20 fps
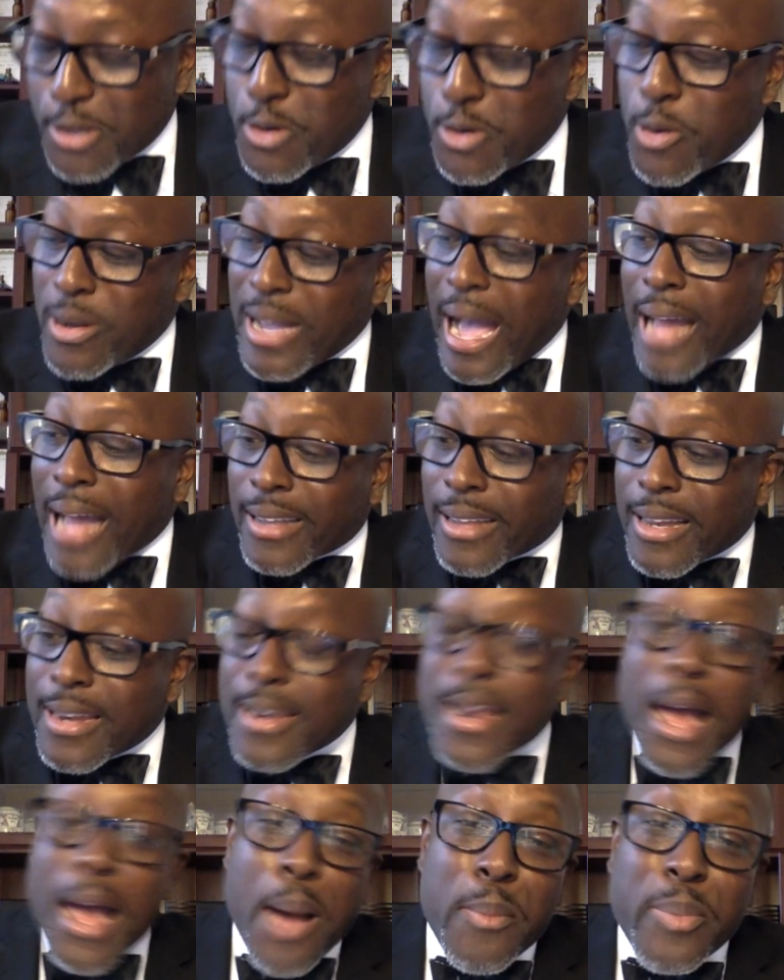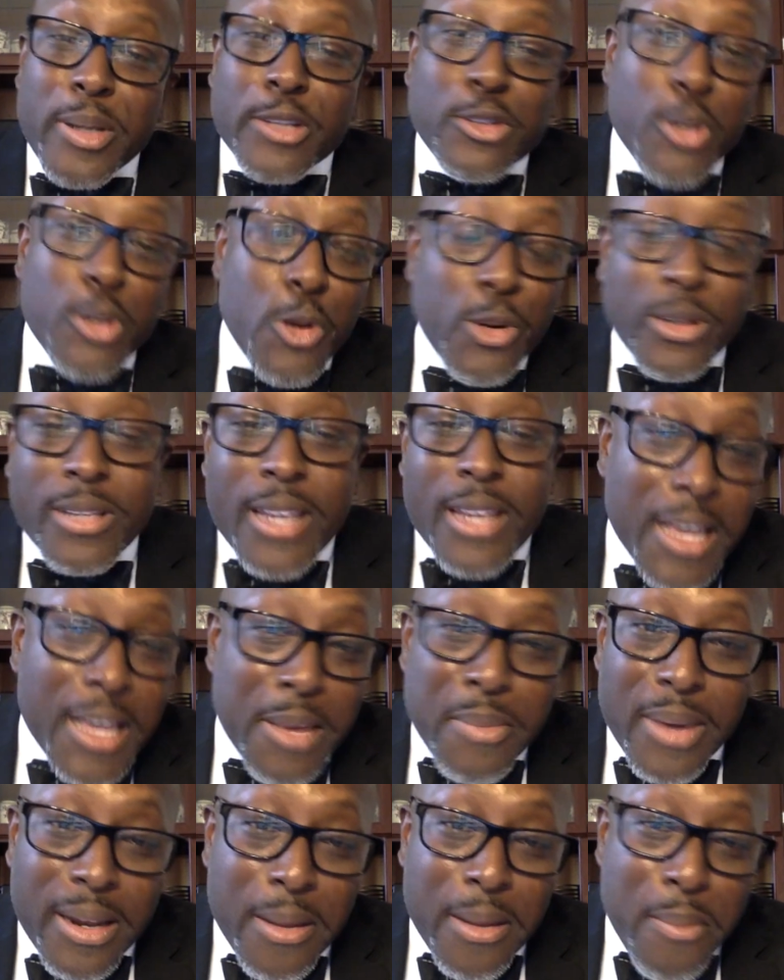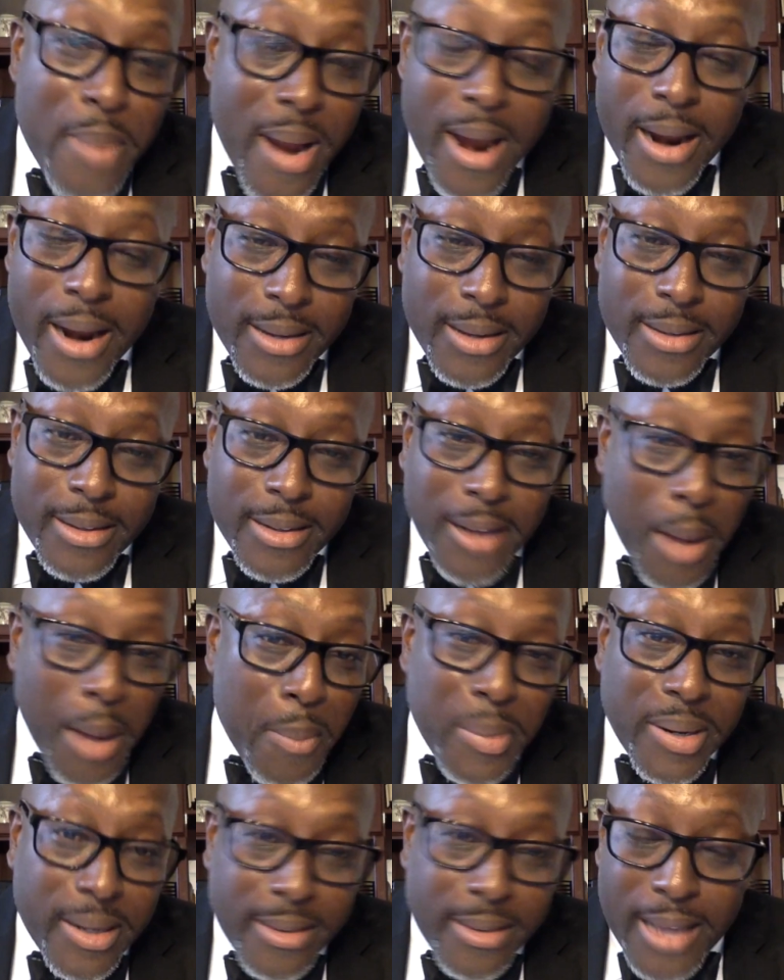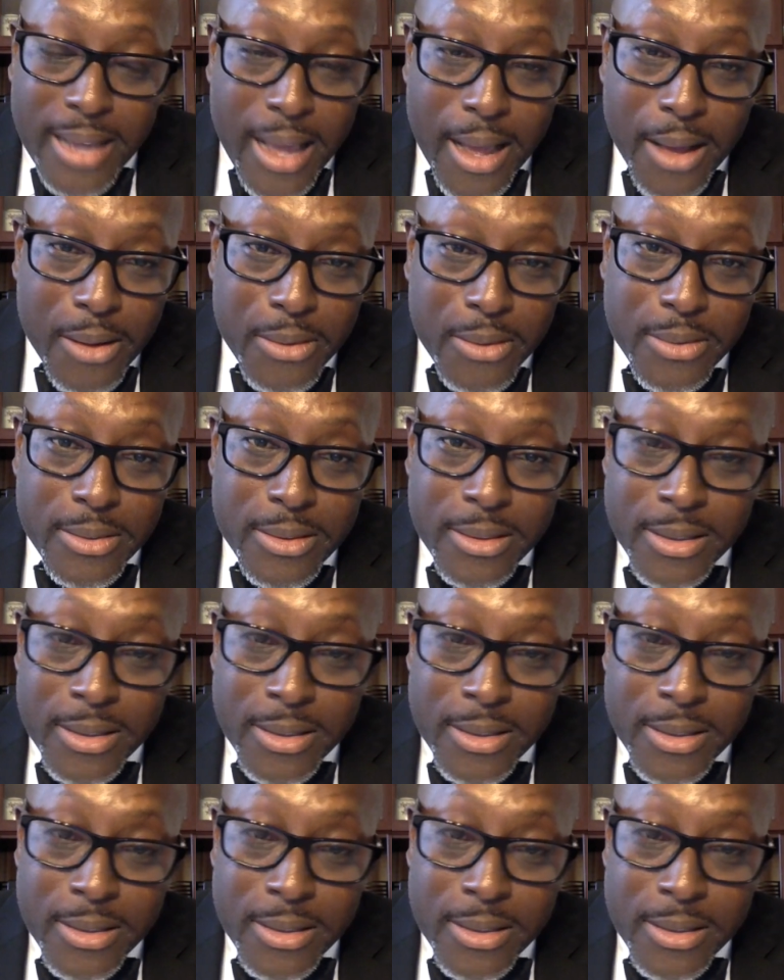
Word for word: You got the number two team in America coming to town